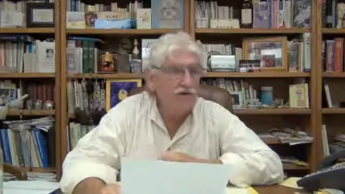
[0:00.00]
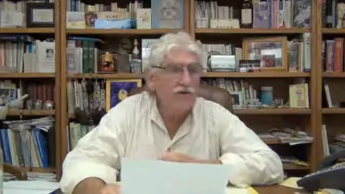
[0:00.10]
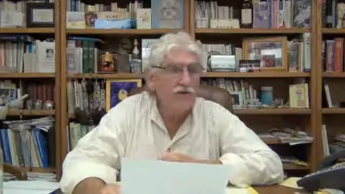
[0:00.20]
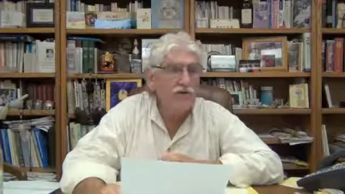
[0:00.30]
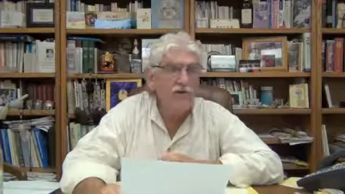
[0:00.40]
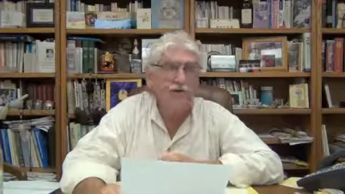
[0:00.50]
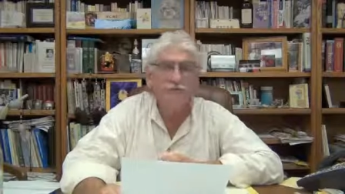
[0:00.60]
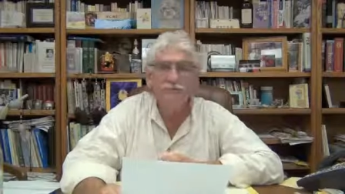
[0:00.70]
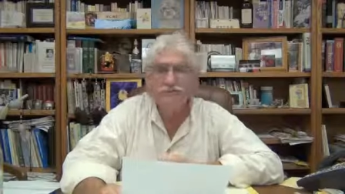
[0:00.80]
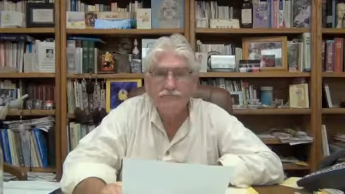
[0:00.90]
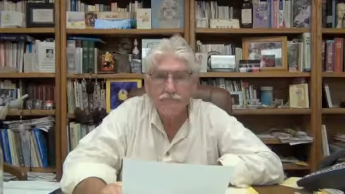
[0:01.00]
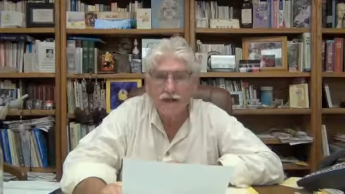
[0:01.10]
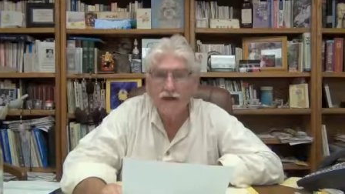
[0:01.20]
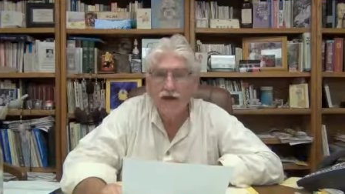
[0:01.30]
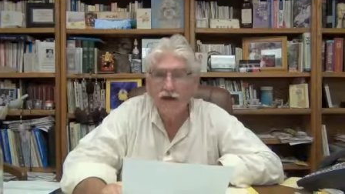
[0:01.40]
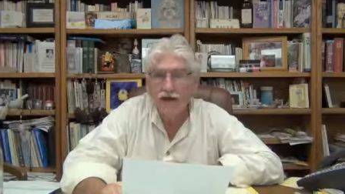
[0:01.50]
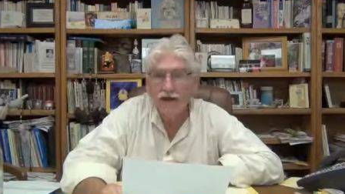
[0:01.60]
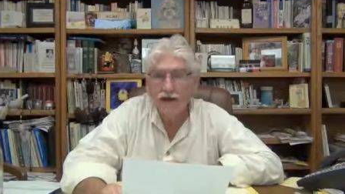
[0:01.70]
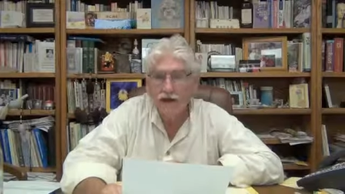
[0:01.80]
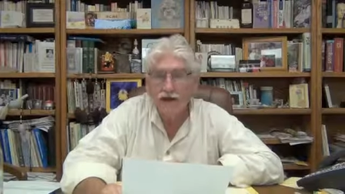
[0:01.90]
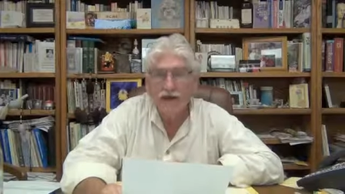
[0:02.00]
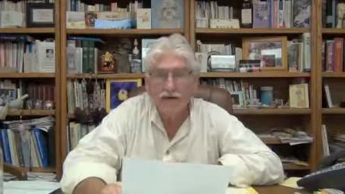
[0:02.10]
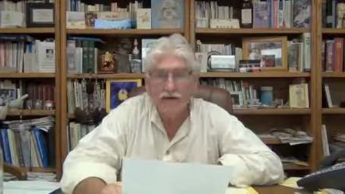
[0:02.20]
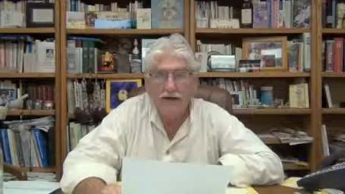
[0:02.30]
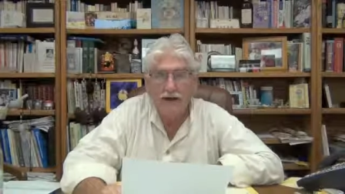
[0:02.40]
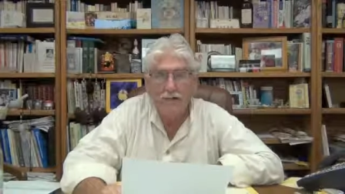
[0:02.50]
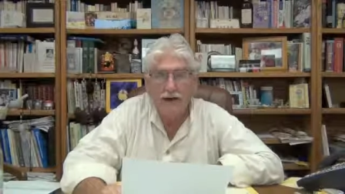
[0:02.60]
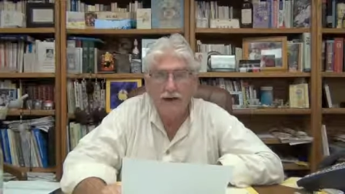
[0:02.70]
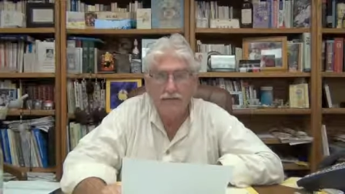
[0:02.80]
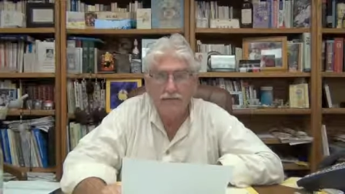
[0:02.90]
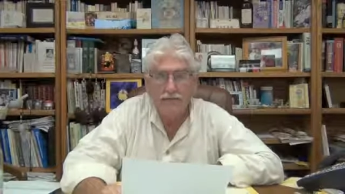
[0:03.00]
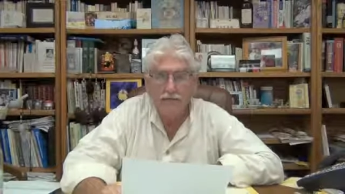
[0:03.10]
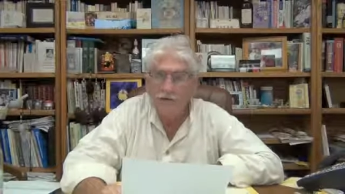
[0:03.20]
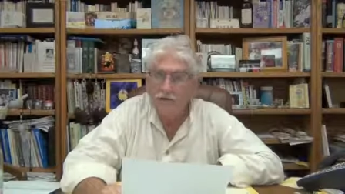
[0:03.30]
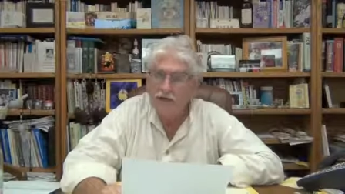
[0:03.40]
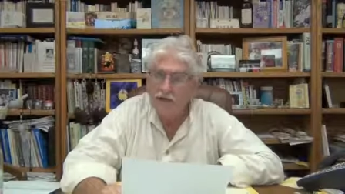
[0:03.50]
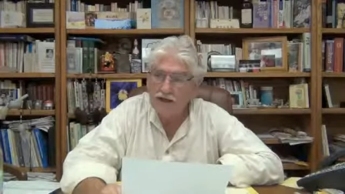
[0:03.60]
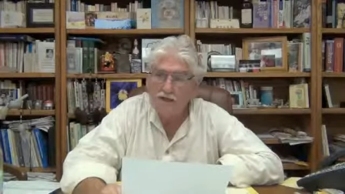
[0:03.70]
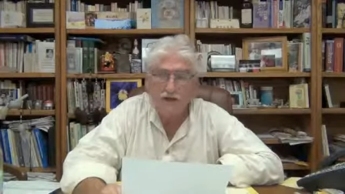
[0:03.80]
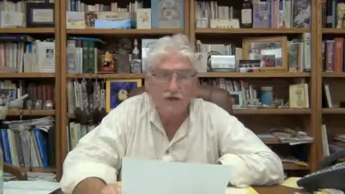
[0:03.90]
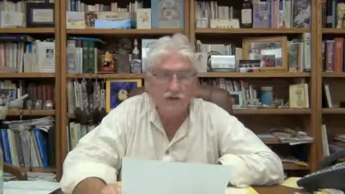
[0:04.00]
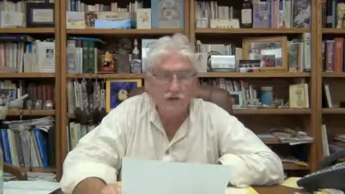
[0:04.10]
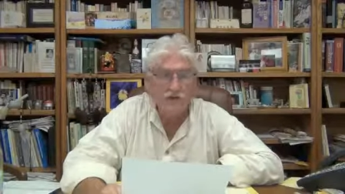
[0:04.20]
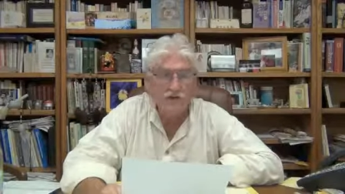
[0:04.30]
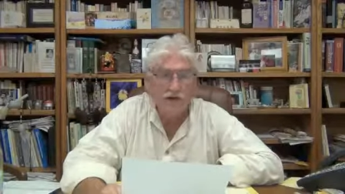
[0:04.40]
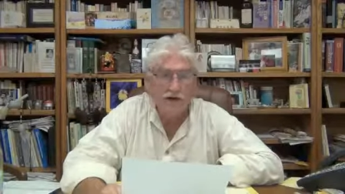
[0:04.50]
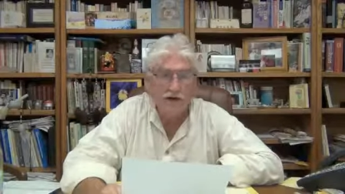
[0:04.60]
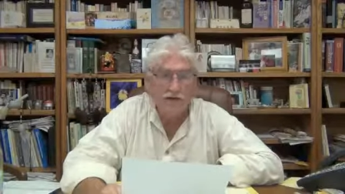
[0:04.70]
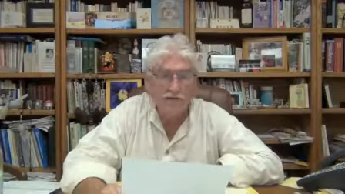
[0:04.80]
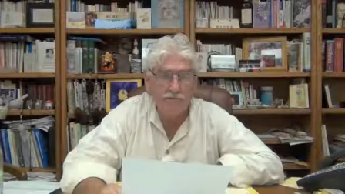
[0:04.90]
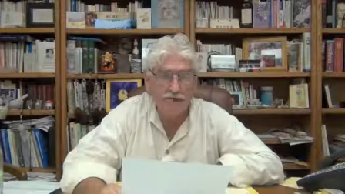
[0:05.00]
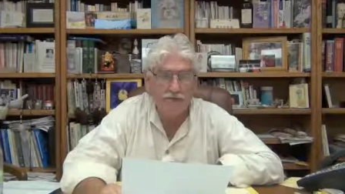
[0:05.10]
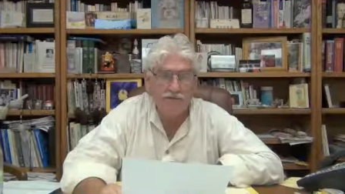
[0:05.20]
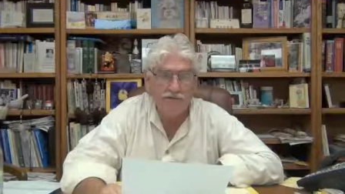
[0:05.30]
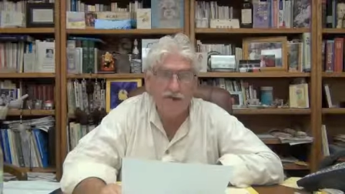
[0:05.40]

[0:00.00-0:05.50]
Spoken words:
too earthy, can have a lot of problems. So that's why your fruits and your berries and melons